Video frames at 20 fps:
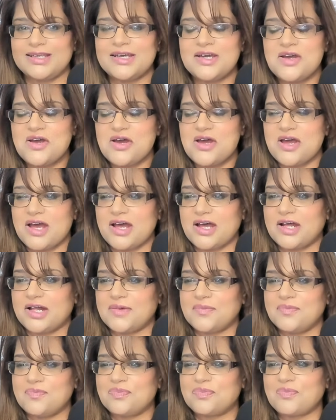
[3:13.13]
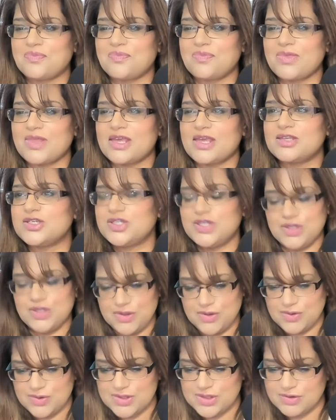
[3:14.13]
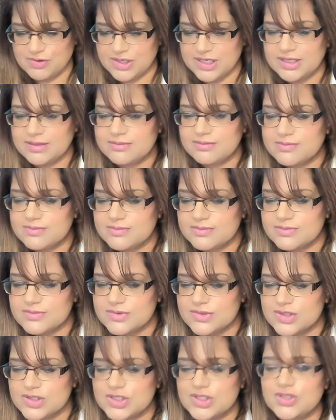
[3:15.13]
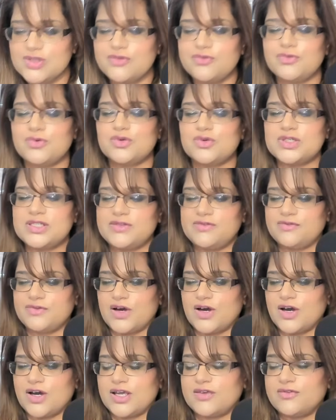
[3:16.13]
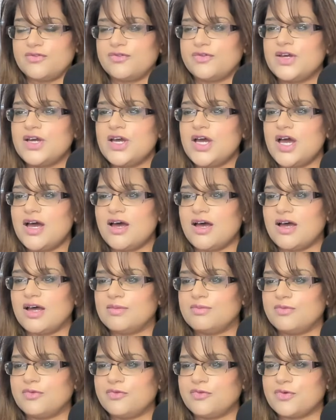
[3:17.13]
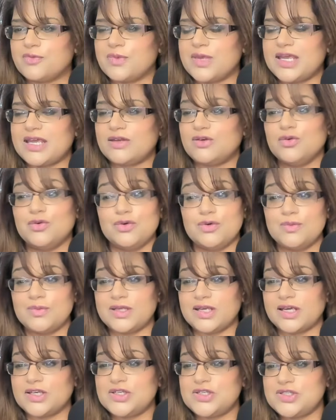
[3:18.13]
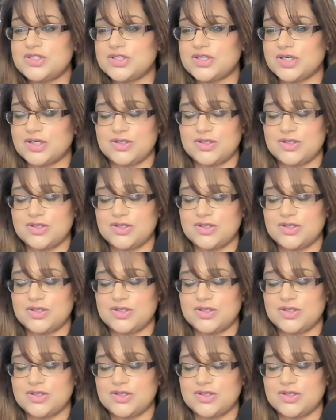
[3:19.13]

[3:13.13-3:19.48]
2:45 for me. And normally I used to go